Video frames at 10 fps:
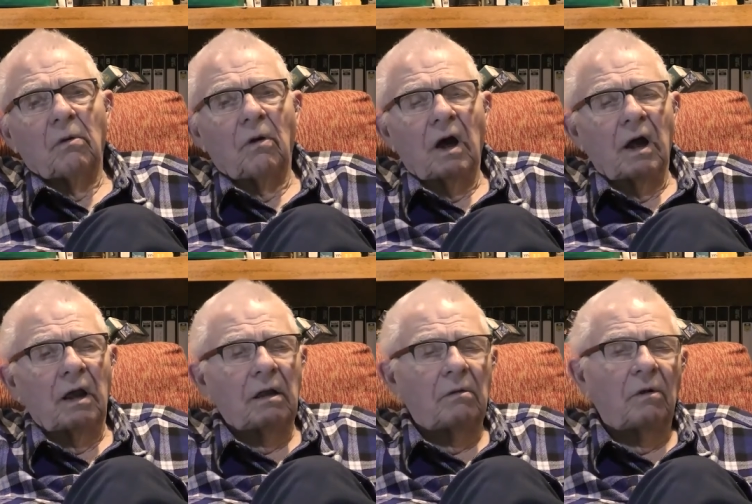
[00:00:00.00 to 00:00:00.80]

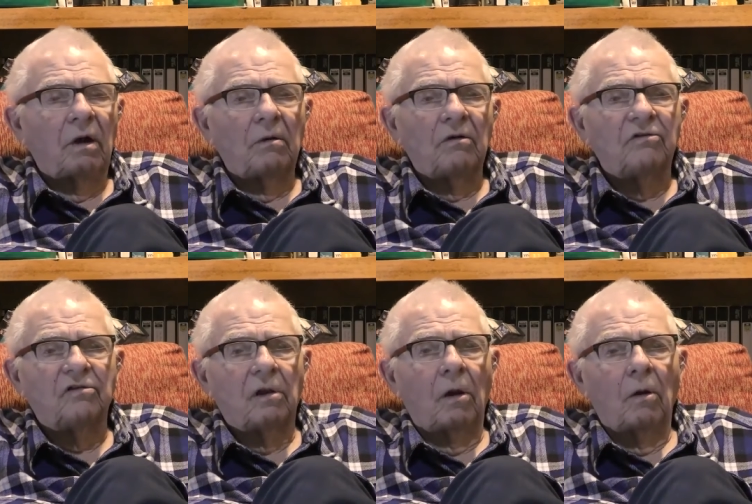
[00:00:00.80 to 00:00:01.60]
Why? Well, it's
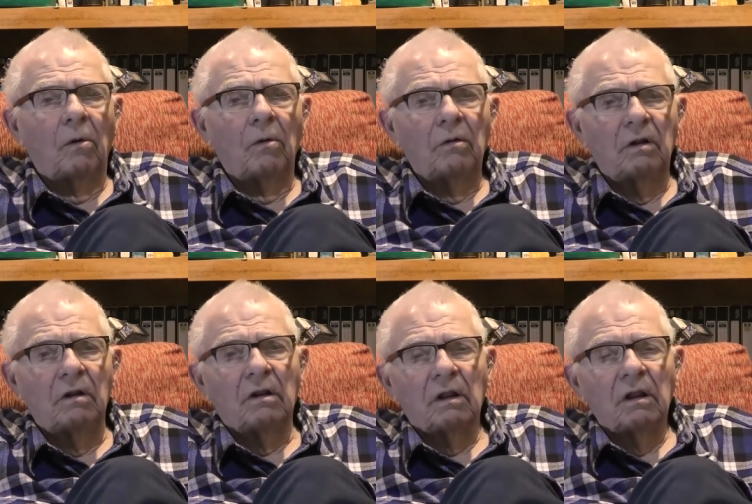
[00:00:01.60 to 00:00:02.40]
slow.
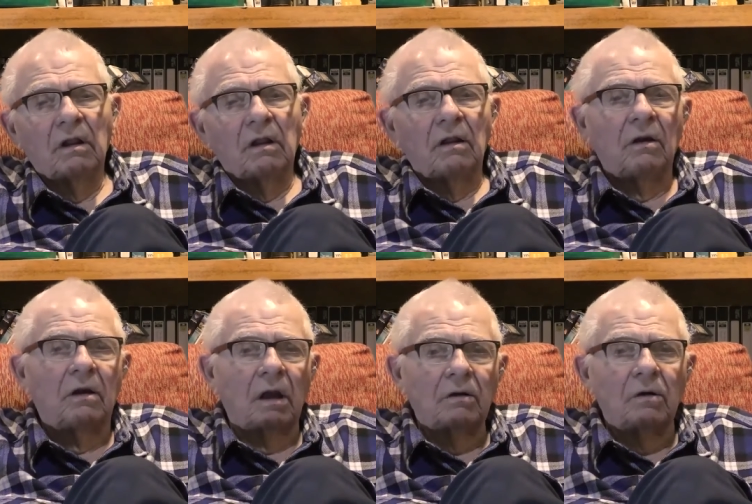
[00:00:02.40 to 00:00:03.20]
You
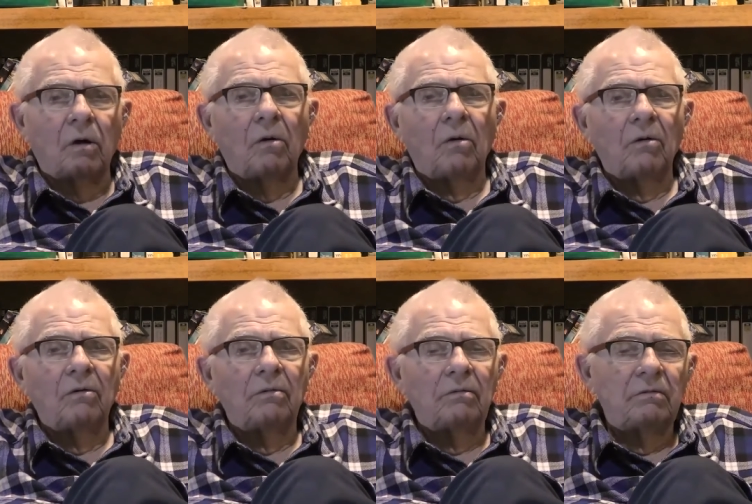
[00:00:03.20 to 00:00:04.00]
get cold.